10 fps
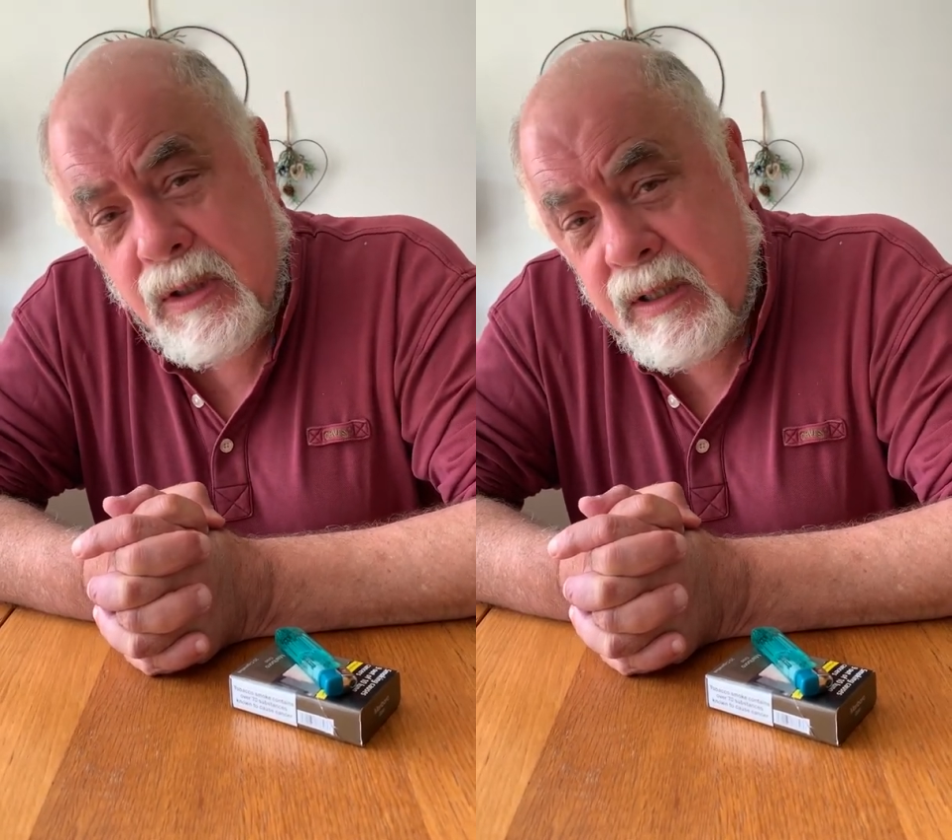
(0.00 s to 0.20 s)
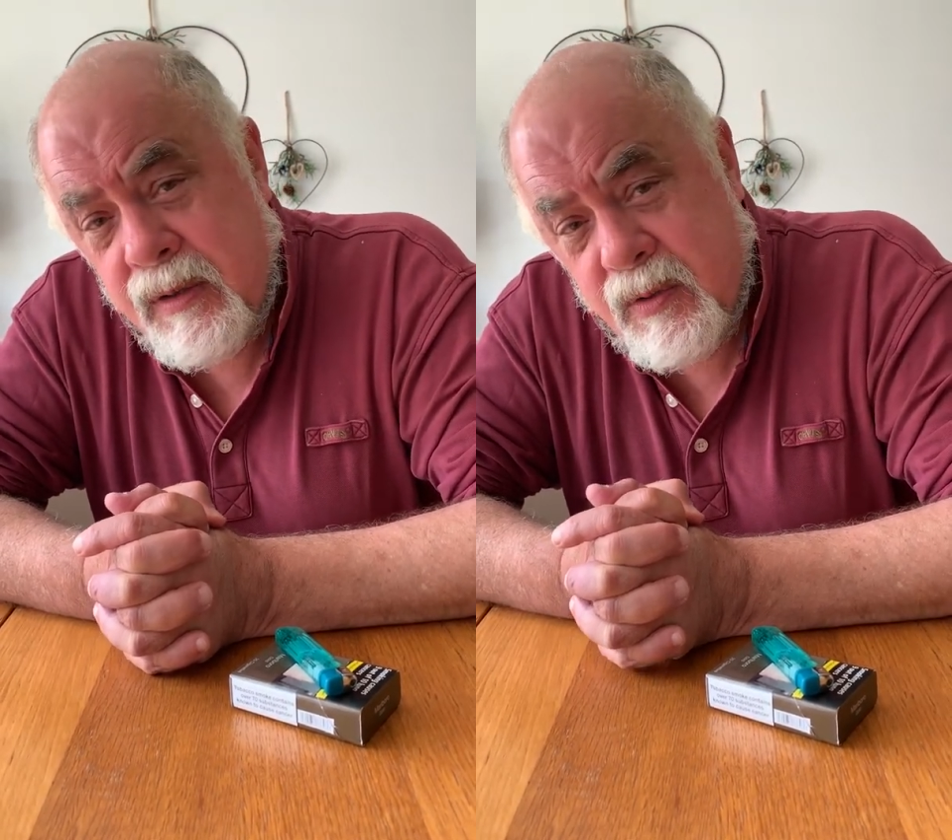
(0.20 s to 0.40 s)

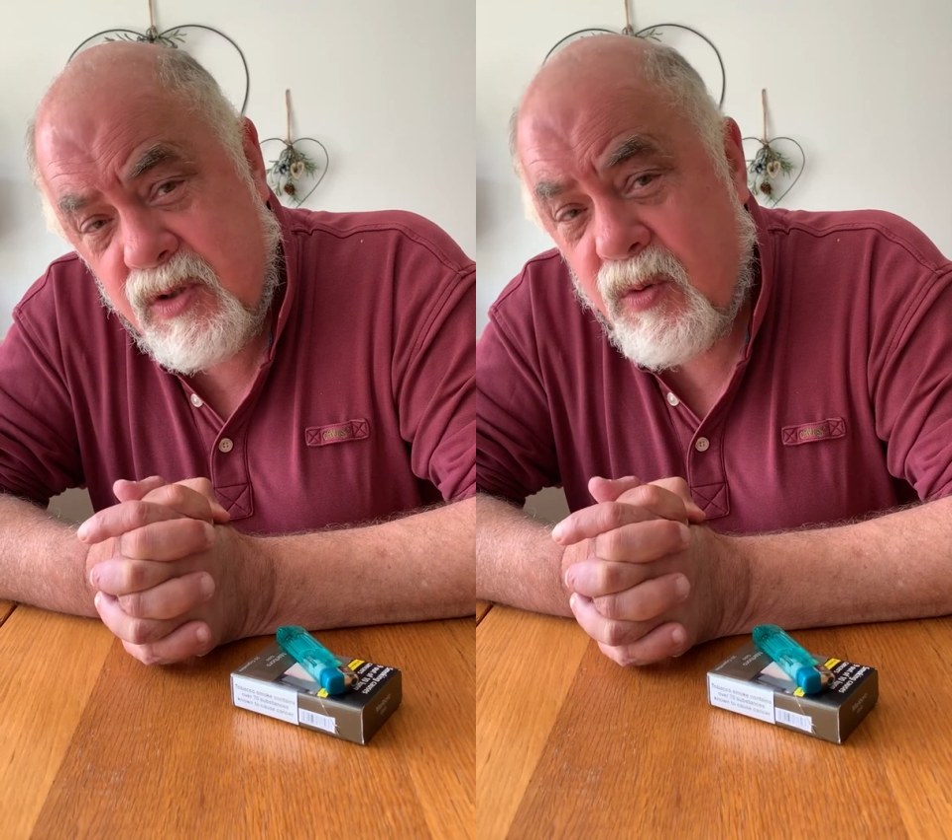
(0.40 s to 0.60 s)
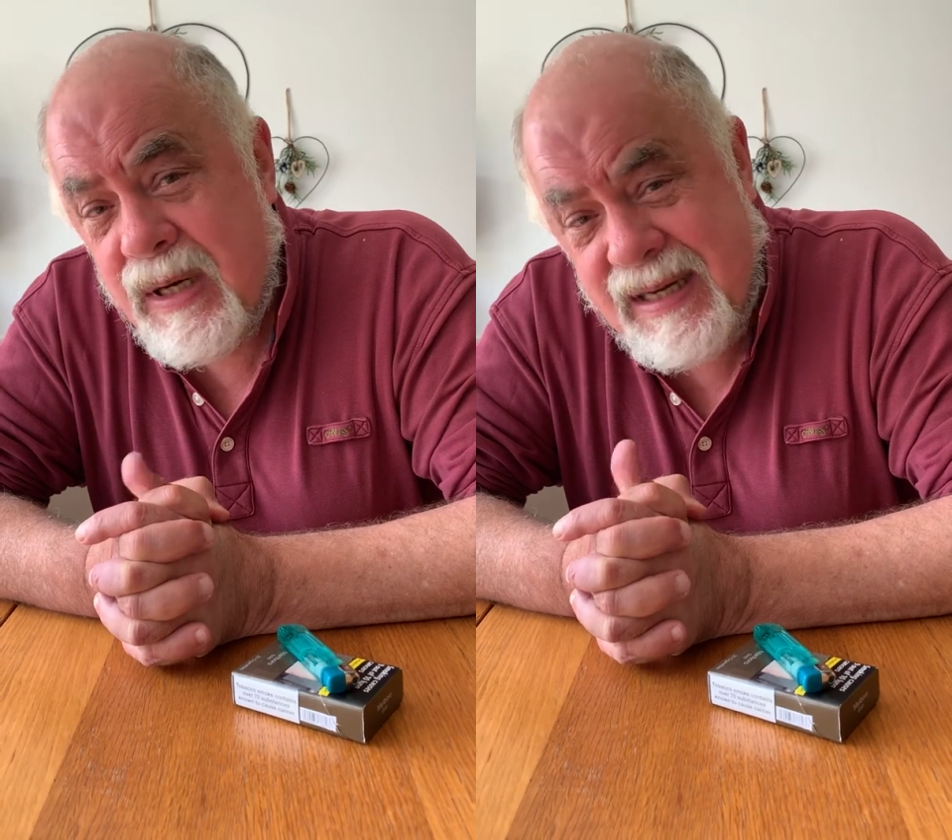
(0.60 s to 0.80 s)
and he
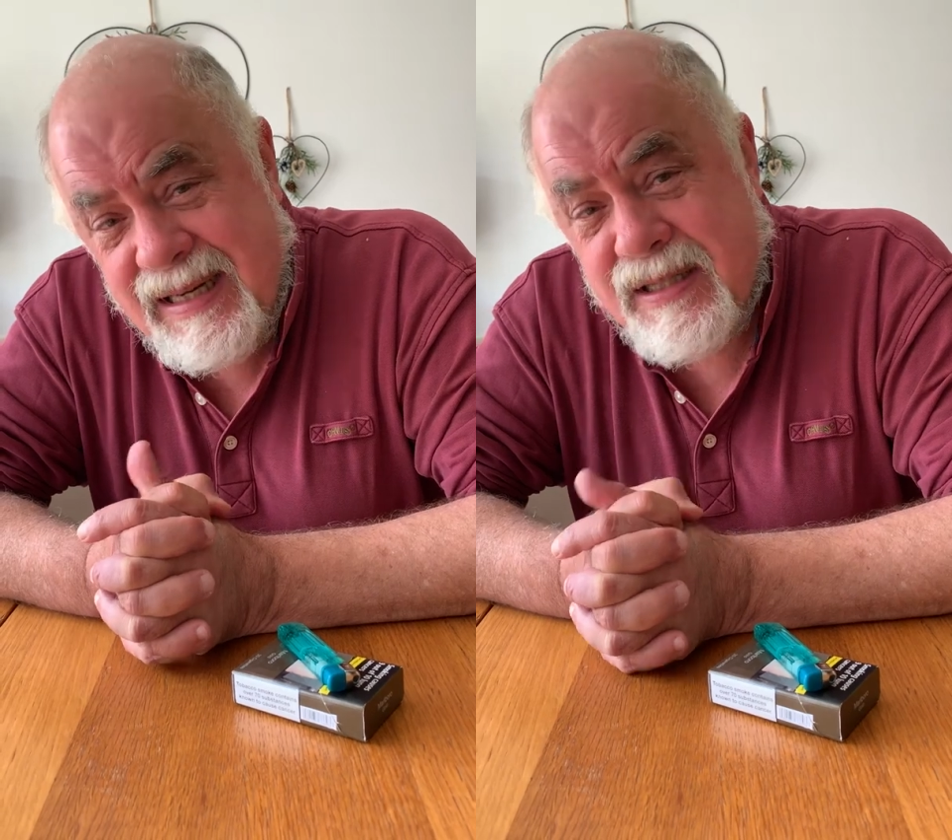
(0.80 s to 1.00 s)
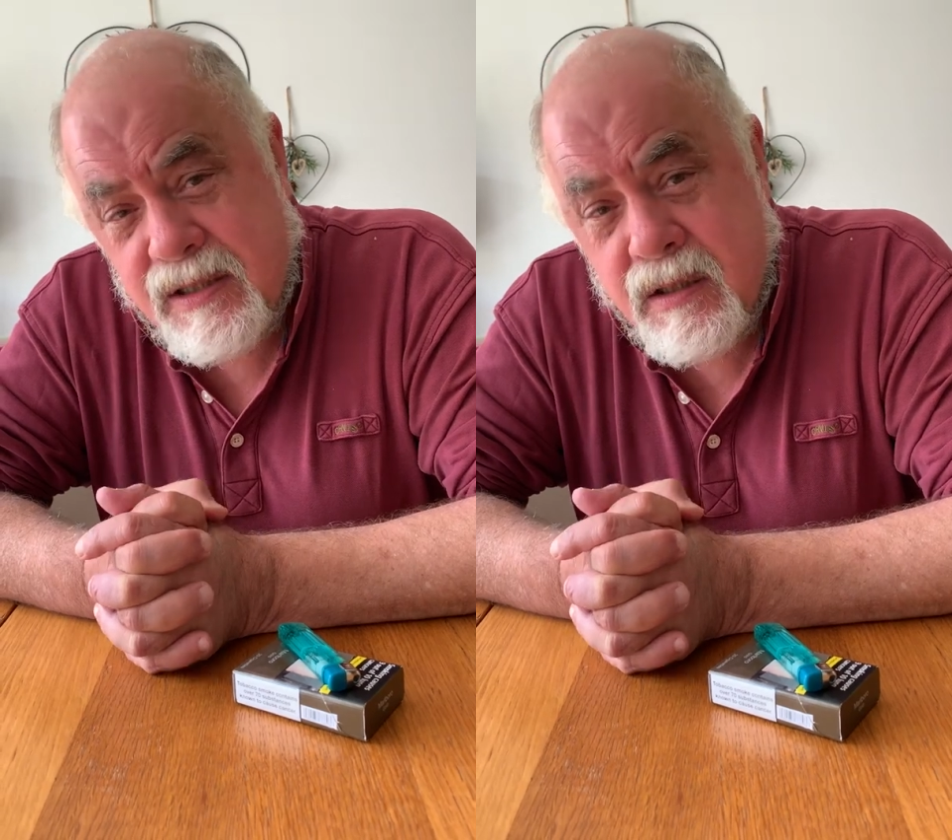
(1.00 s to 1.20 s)
was
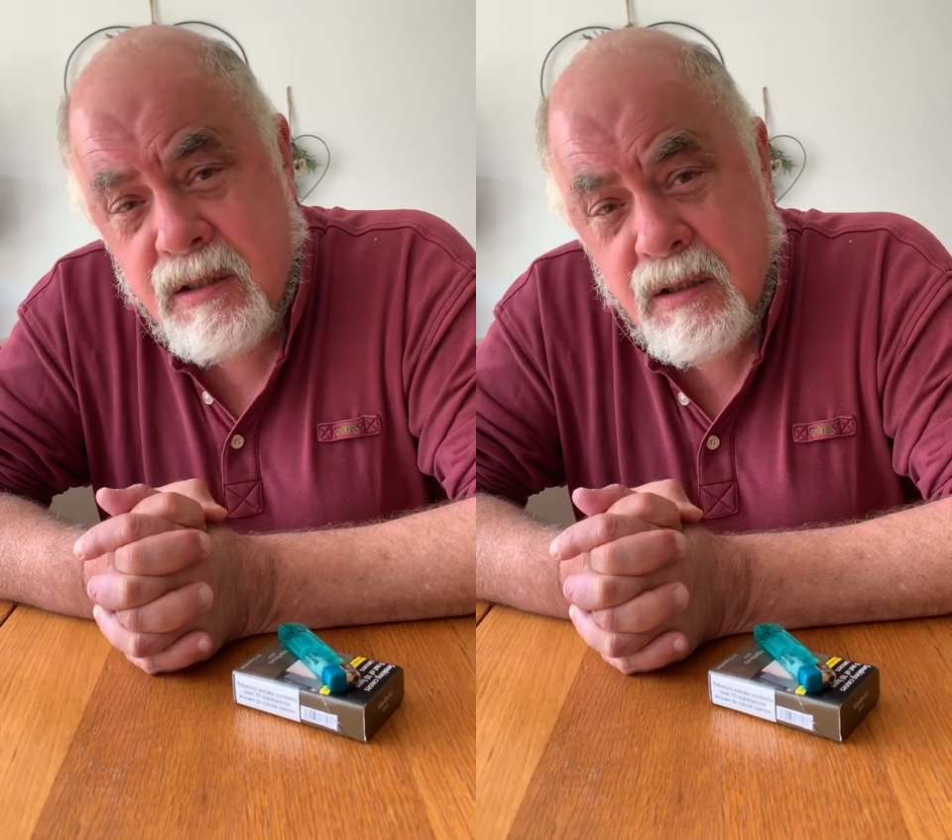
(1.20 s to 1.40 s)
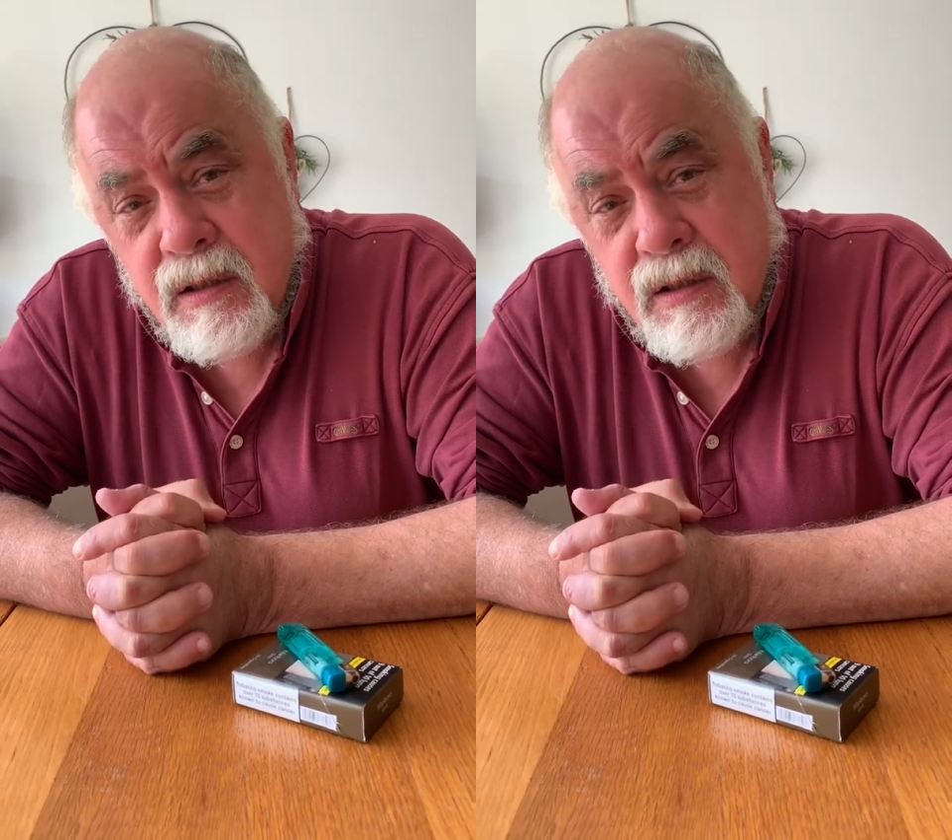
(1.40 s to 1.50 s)
released